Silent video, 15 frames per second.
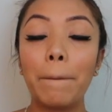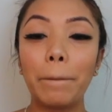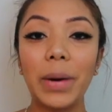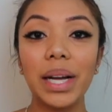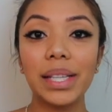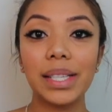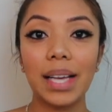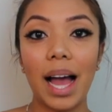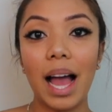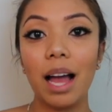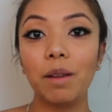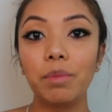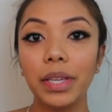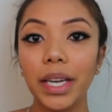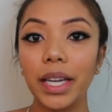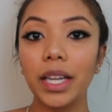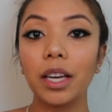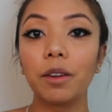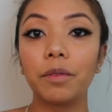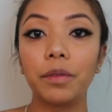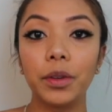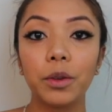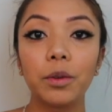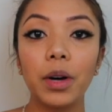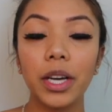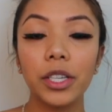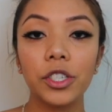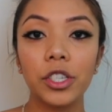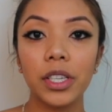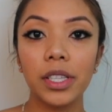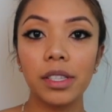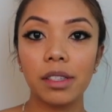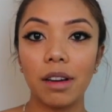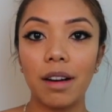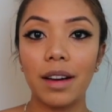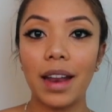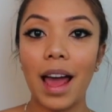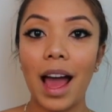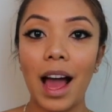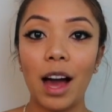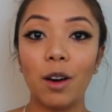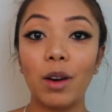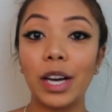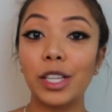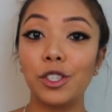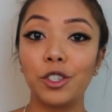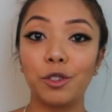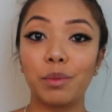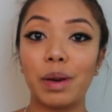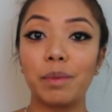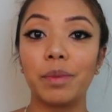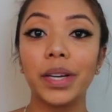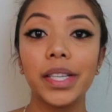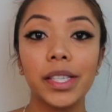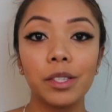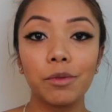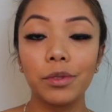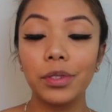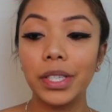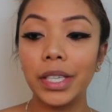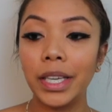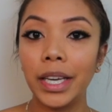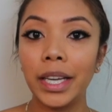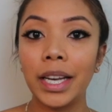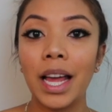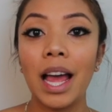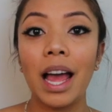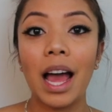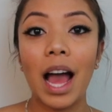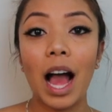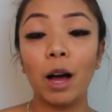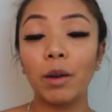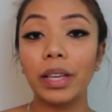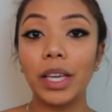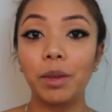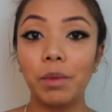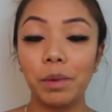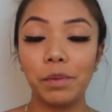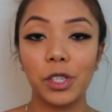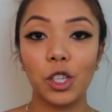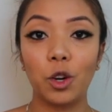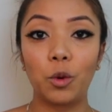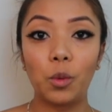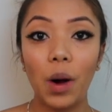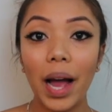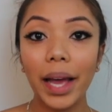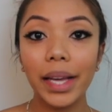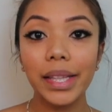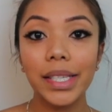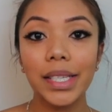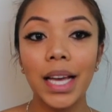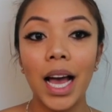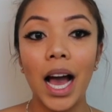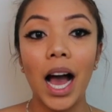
But I have been getting a few questions on how I do my braces routine, how I keep them so white.